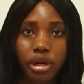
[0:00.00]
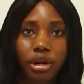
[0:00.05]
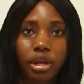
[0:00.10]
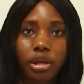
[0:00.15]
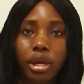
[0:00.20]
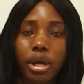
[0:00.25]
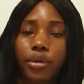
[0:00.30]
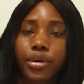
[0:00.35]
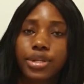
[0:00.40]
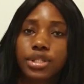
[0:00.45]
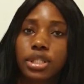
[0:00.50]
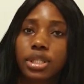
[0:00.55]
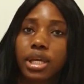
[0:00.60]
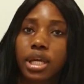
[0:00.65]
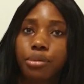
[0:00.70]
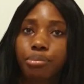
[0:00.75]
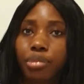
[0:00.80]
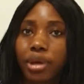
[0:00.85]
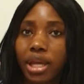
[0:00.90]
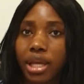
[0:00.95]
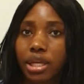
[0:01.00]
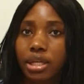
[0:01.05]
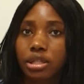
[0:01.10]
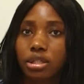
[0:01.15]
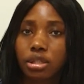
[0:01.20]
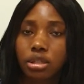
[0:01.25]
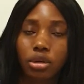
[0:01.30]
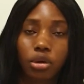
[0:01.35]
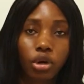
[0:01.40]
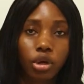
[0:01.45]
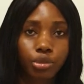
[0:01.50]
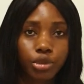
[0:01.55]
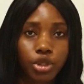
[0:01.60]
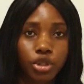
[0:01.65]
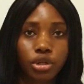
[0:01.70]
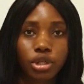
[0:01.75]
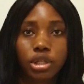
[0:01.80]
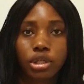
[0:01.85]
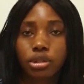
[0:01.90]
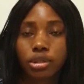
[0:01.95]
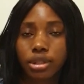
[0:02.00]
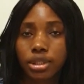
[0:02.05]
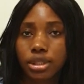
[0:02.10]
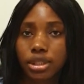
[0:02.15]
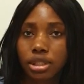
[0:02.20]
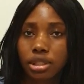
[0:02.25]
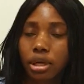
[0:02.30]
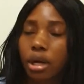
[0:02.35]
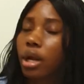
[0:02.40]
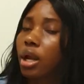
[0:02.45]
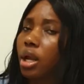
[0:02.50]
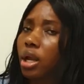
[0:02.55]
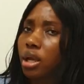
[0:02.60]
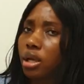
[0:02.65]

then you're going to get paid your commission in Turkish lira.